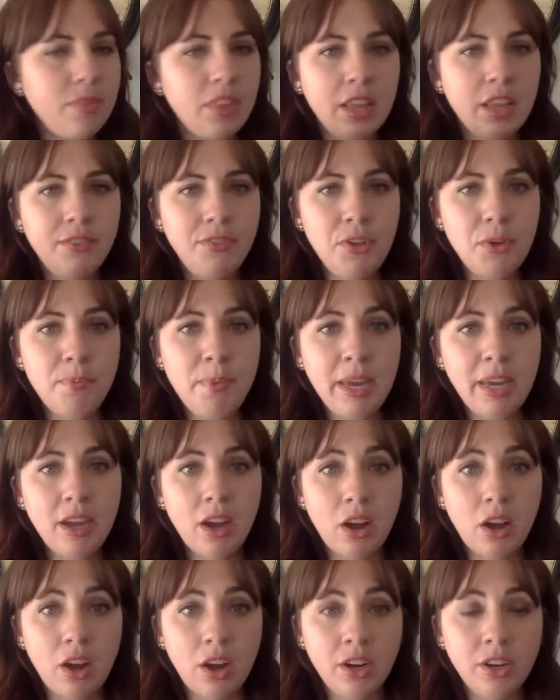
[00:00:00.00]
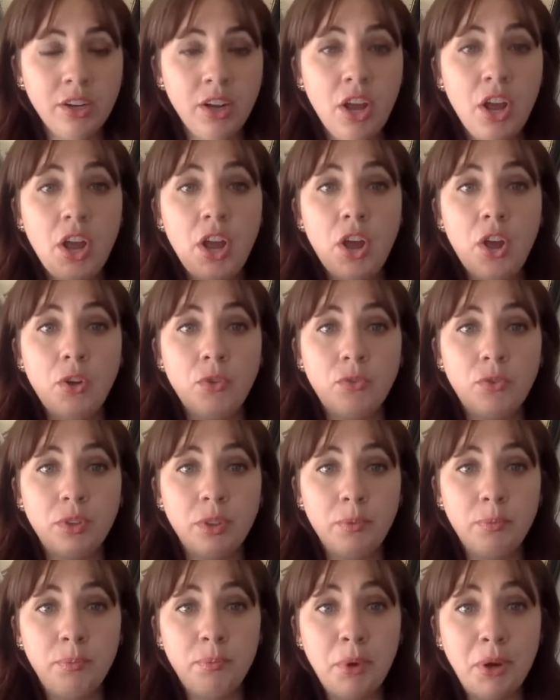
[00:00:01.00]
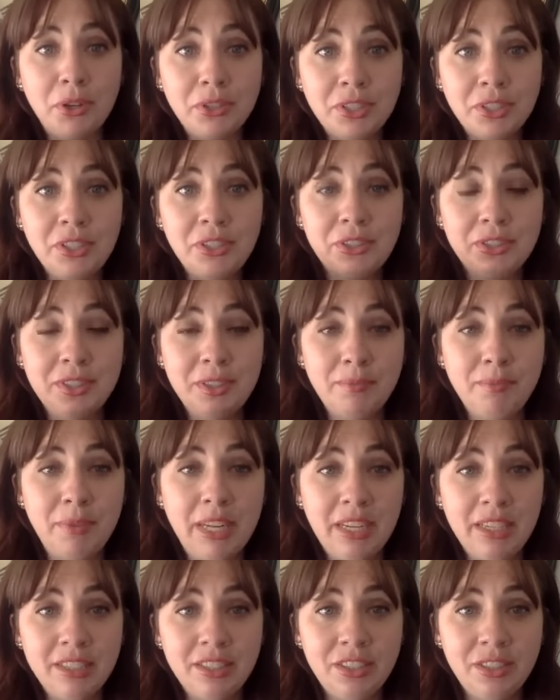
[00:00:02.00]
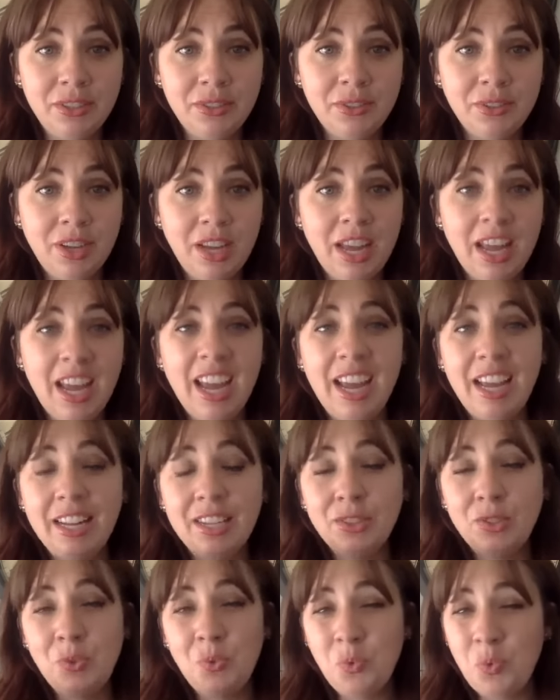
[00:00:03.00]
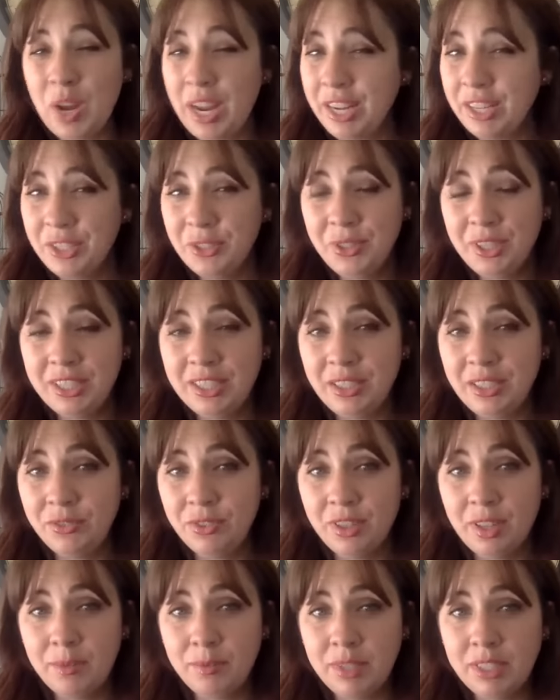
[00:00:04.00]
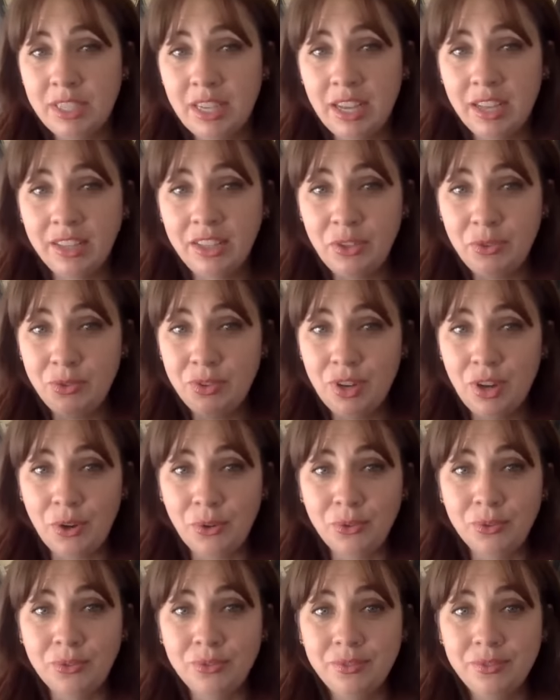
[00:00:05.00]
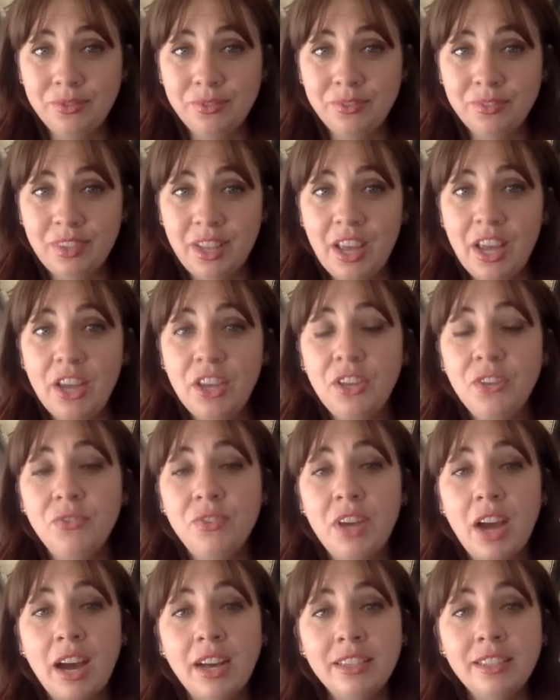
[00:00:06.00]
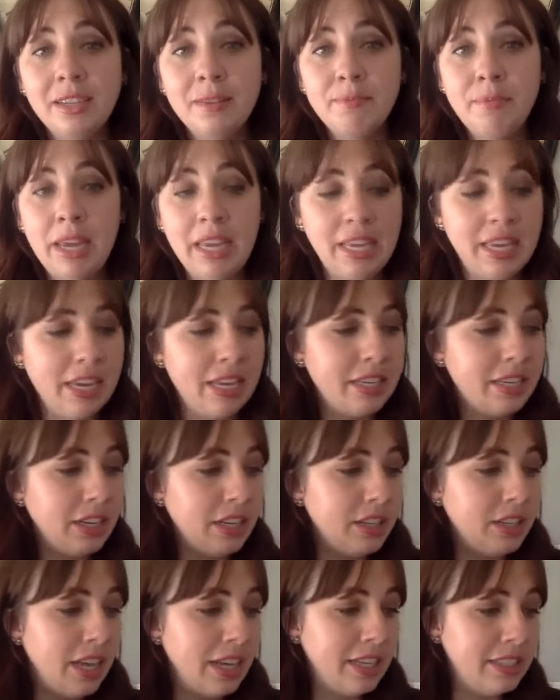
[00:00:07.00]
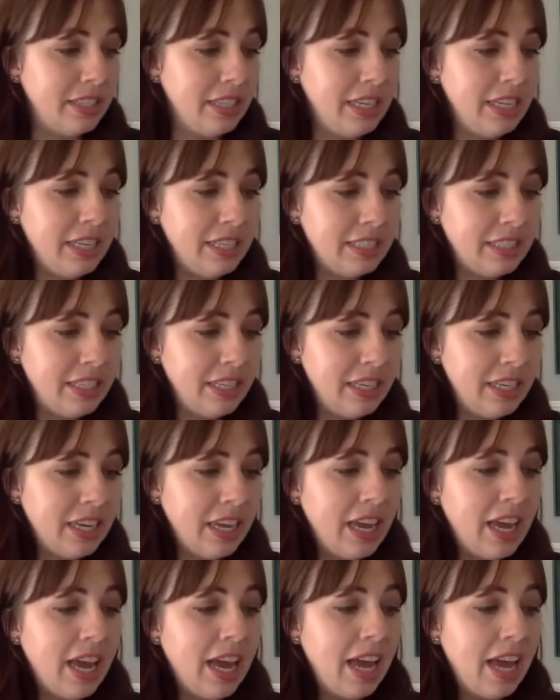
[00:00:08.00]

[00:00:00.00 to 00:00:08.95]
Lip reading: if you make it hard for the person you're submitting to, it is way too easy for them to tell you no. You've got to make it as easy